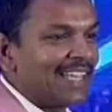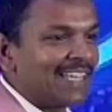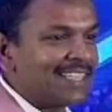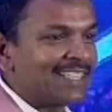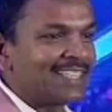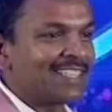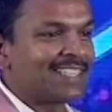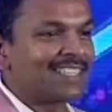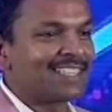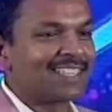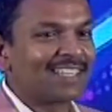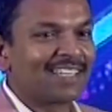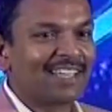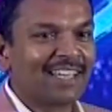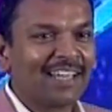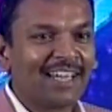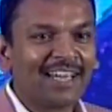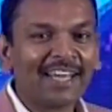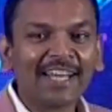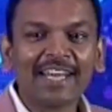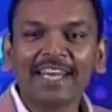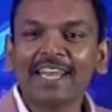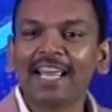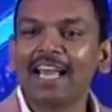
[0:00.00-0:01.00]
like this
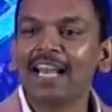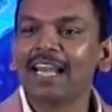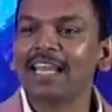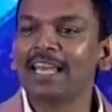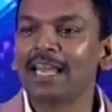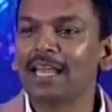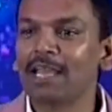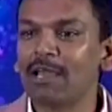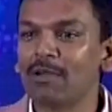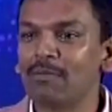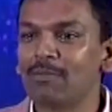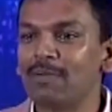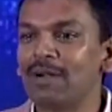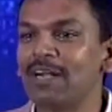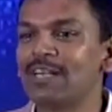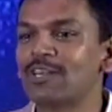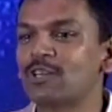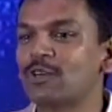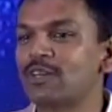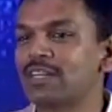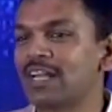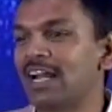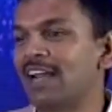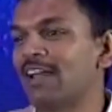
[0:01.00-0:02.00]
really
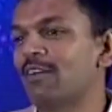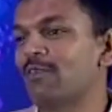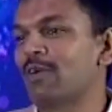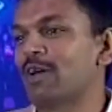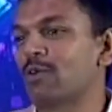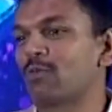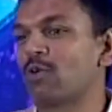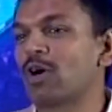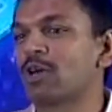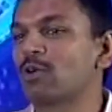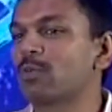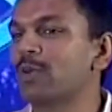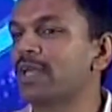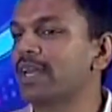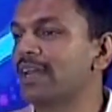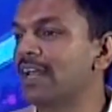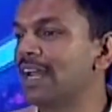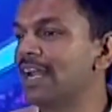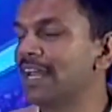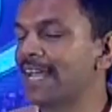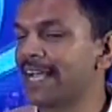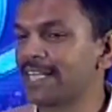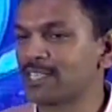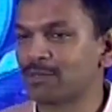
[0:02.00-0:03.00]
able to deliver what
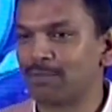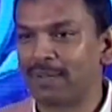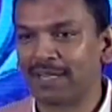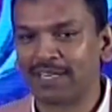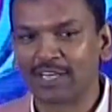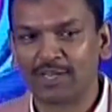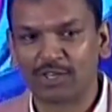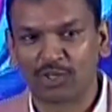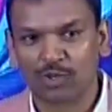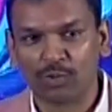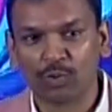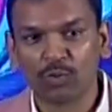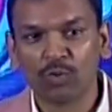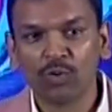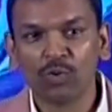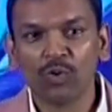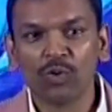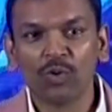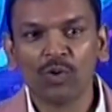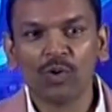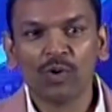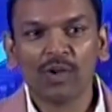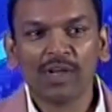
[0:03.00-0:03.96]
we really expected to?